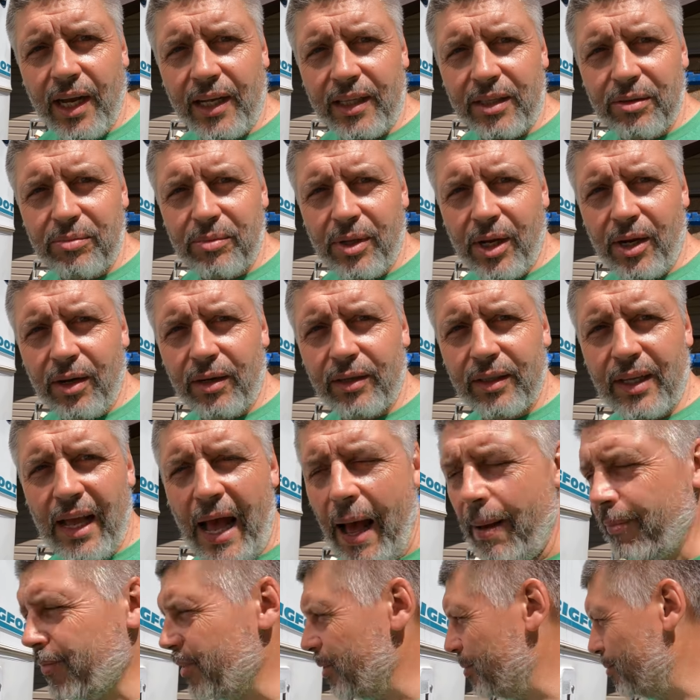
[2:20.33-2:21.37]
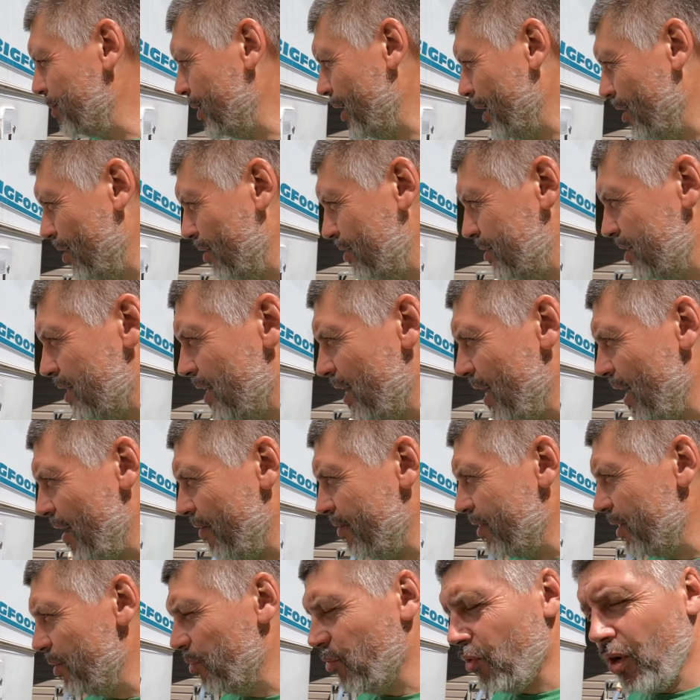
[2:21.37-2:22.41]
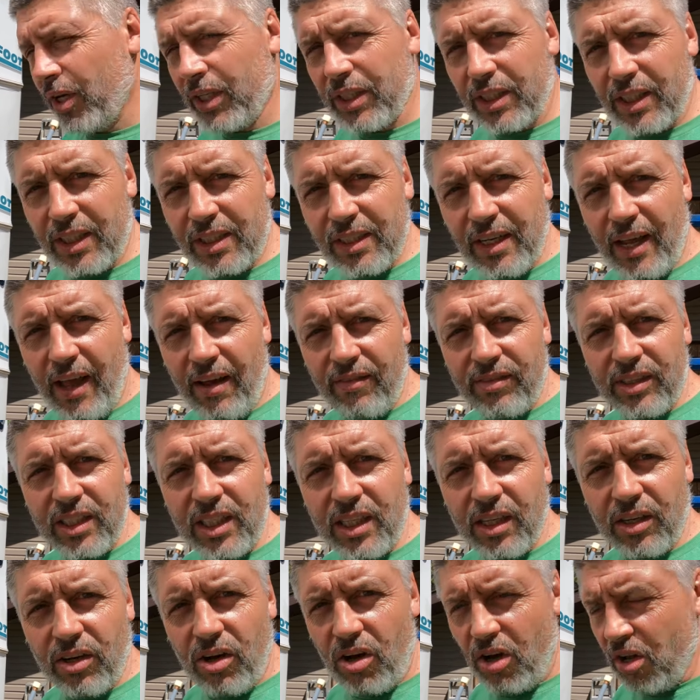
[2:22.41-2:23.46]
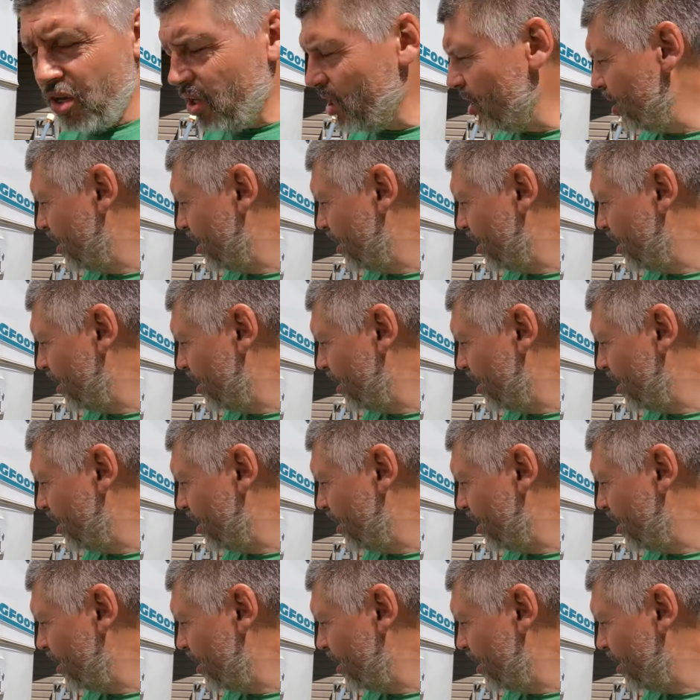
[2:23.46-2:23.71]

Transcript: at them there and cap them there instead of having them run in this cavity at all.